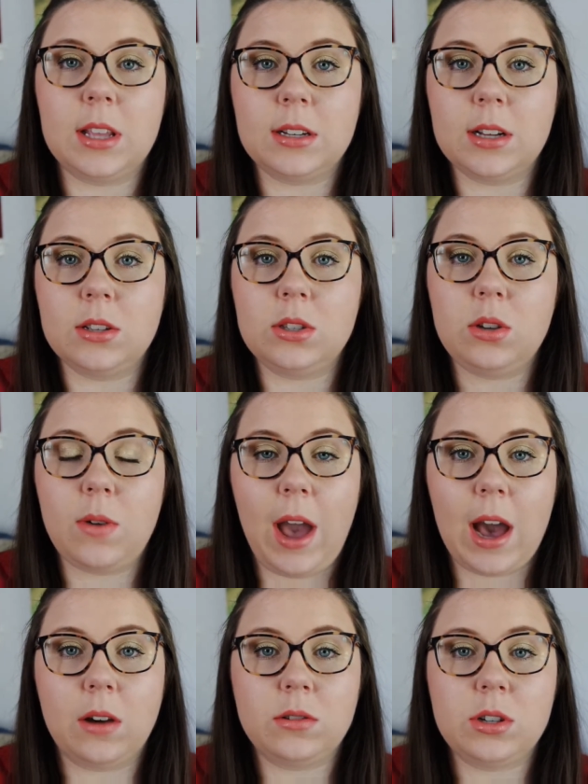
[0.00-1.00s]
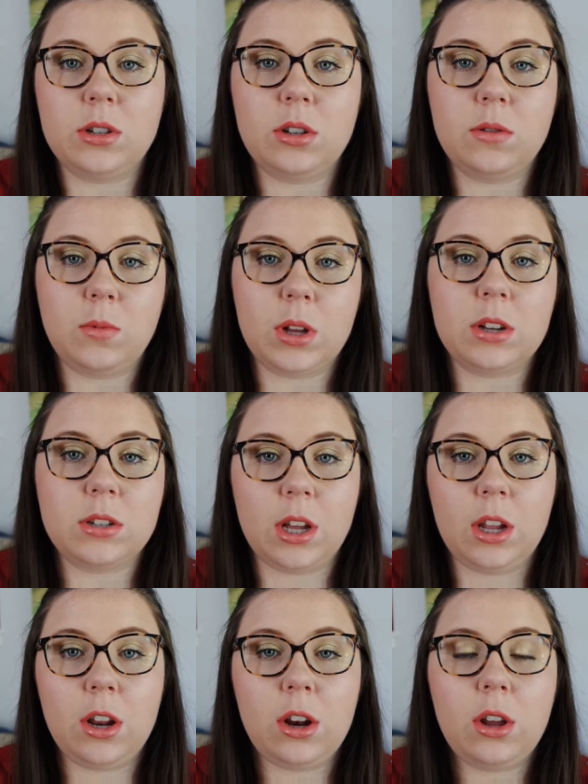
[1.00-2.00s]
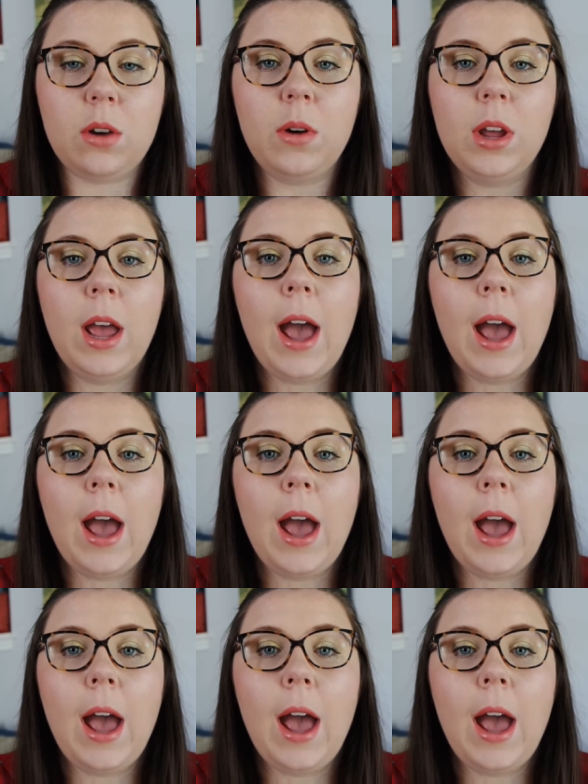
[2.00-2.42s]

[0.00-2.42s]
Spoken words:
that tells you how to do what they're telling you to do.